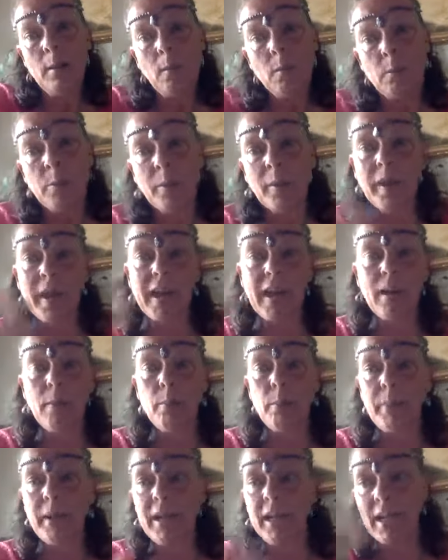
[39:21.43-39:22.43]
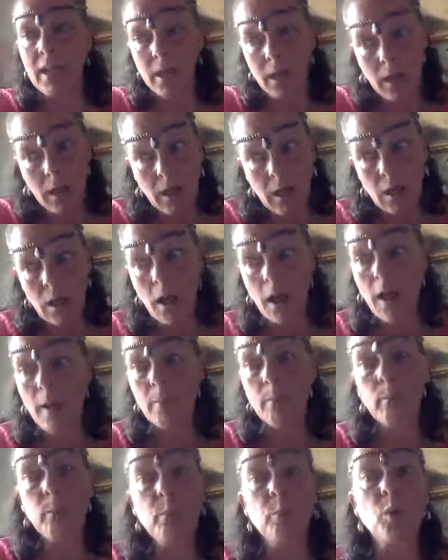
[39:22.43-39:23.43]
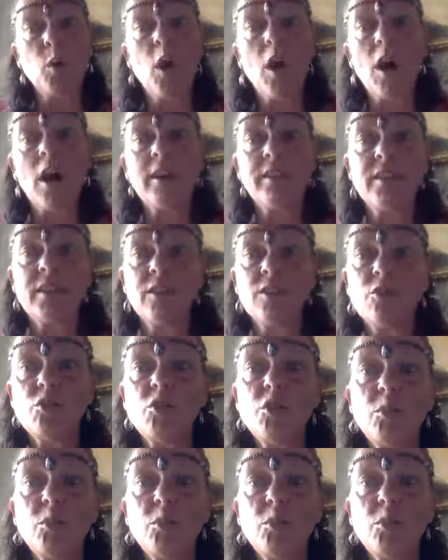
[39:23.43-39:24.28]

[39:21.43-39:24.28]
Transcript: bring, being um, brought to